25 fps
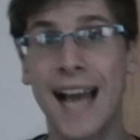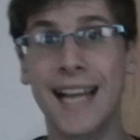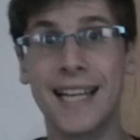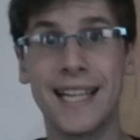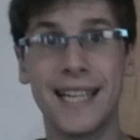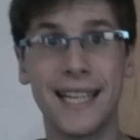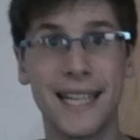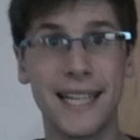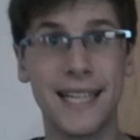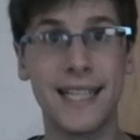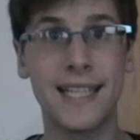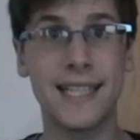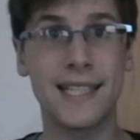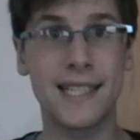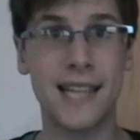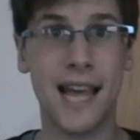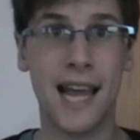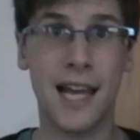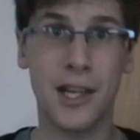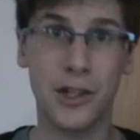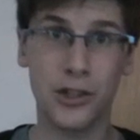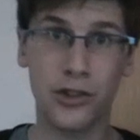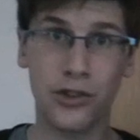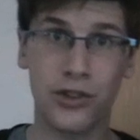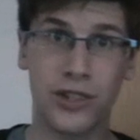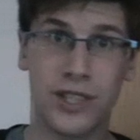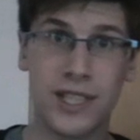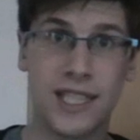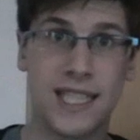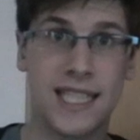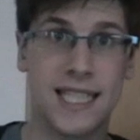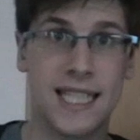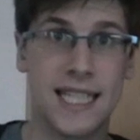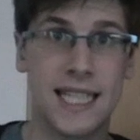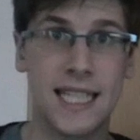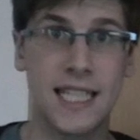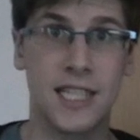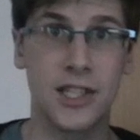and his
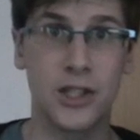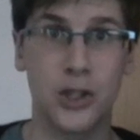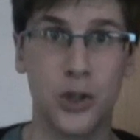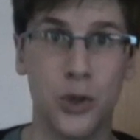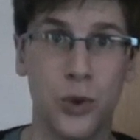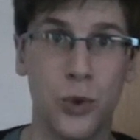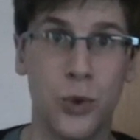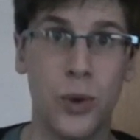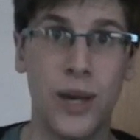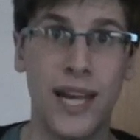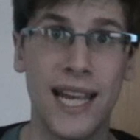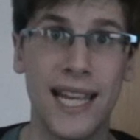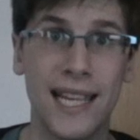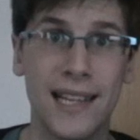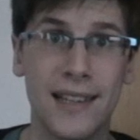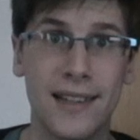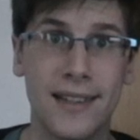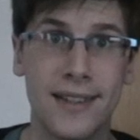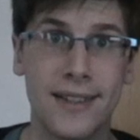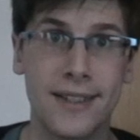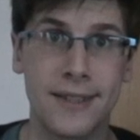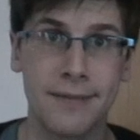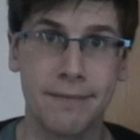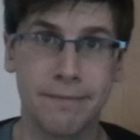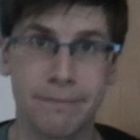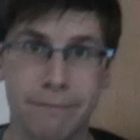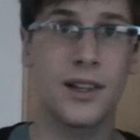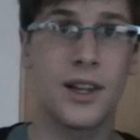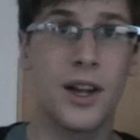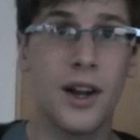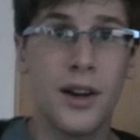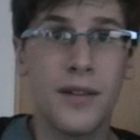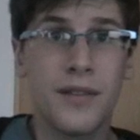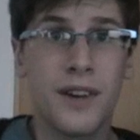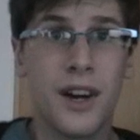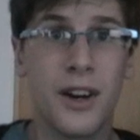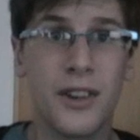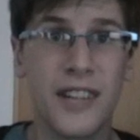entrance into England.
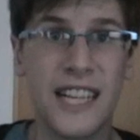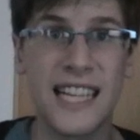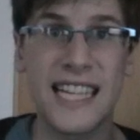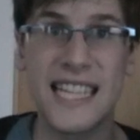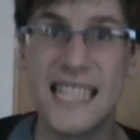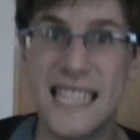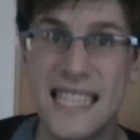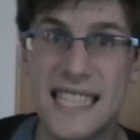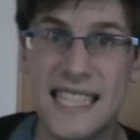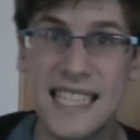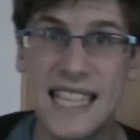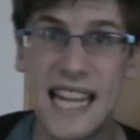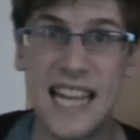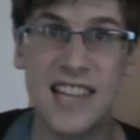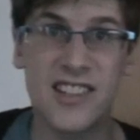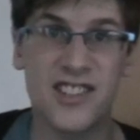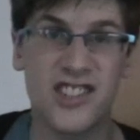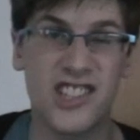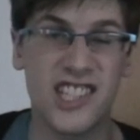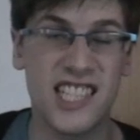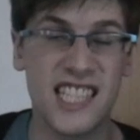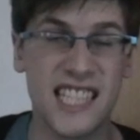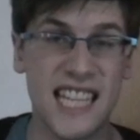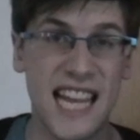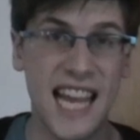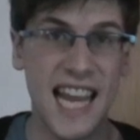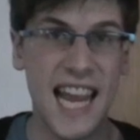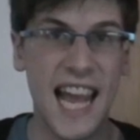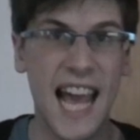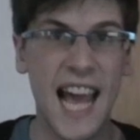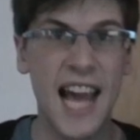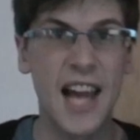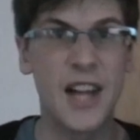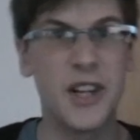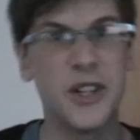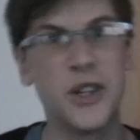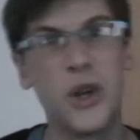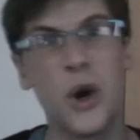Geert Wilders is, let's just say,
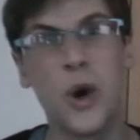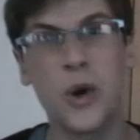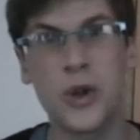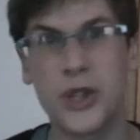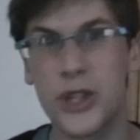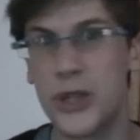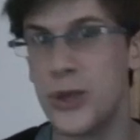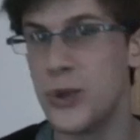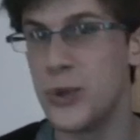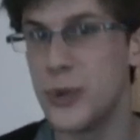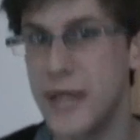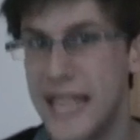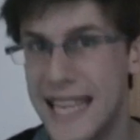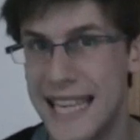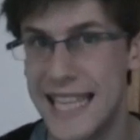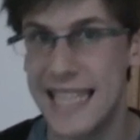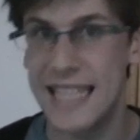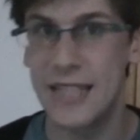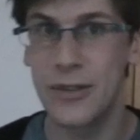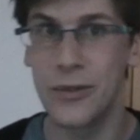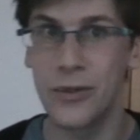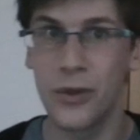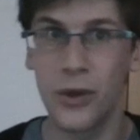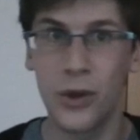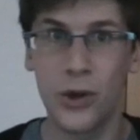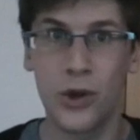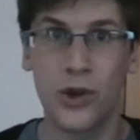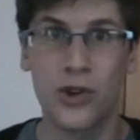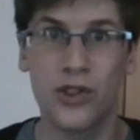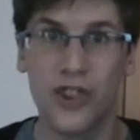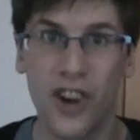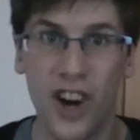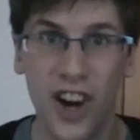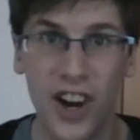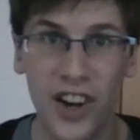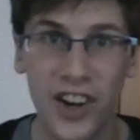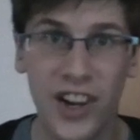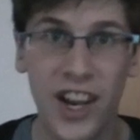not too keen on the
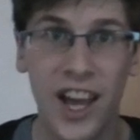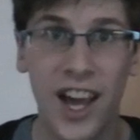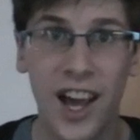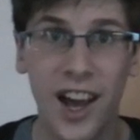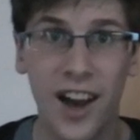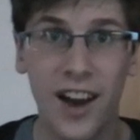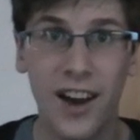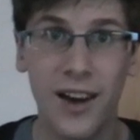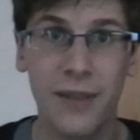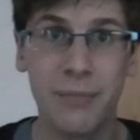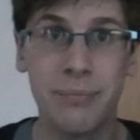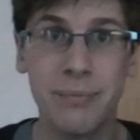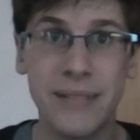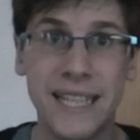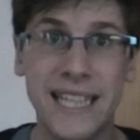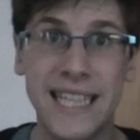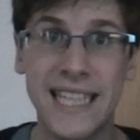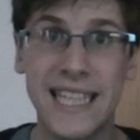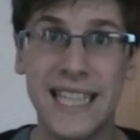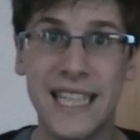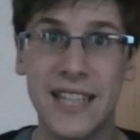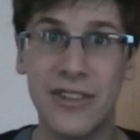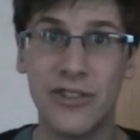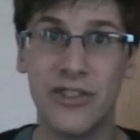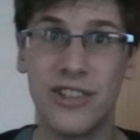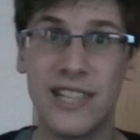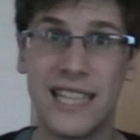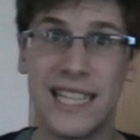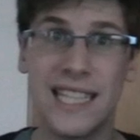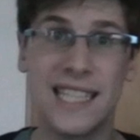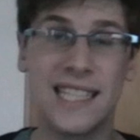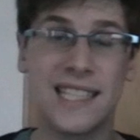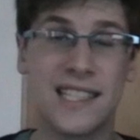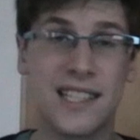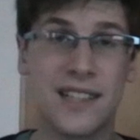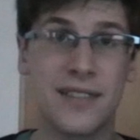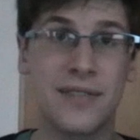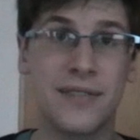Quran. He
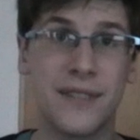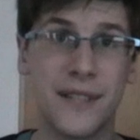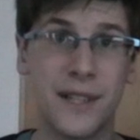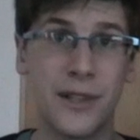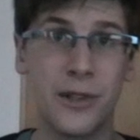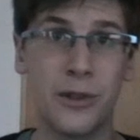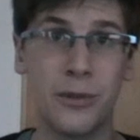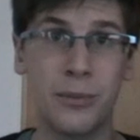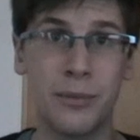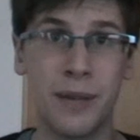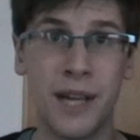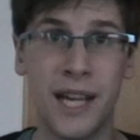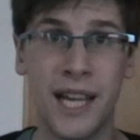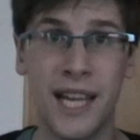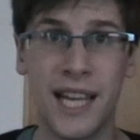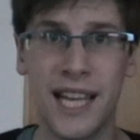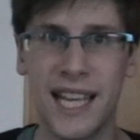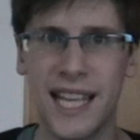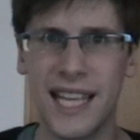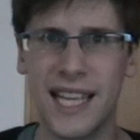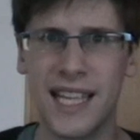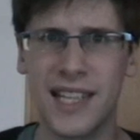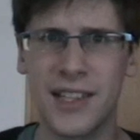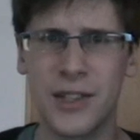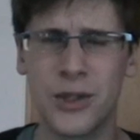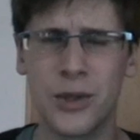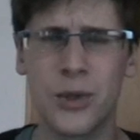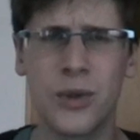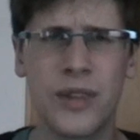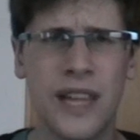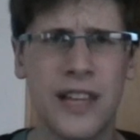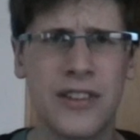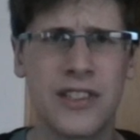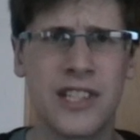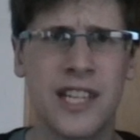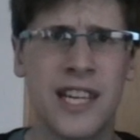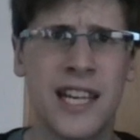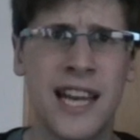released a film in
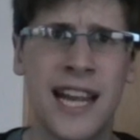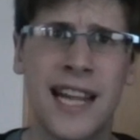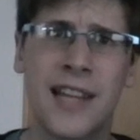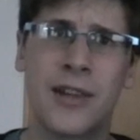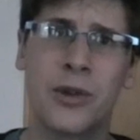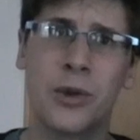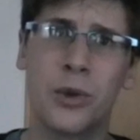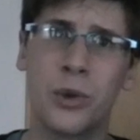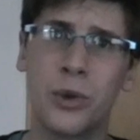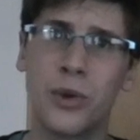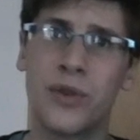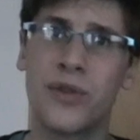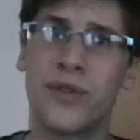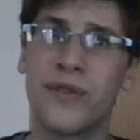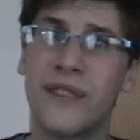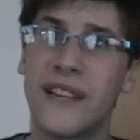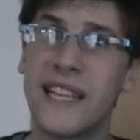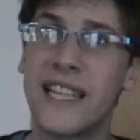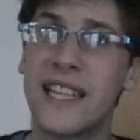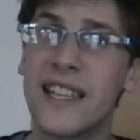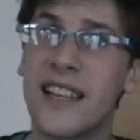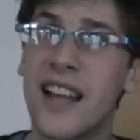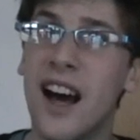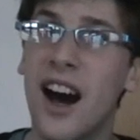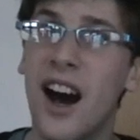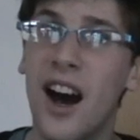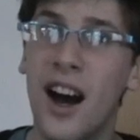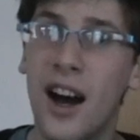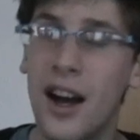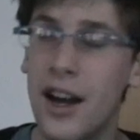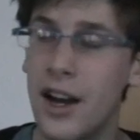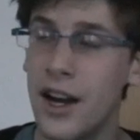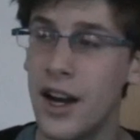2008 called Fitna,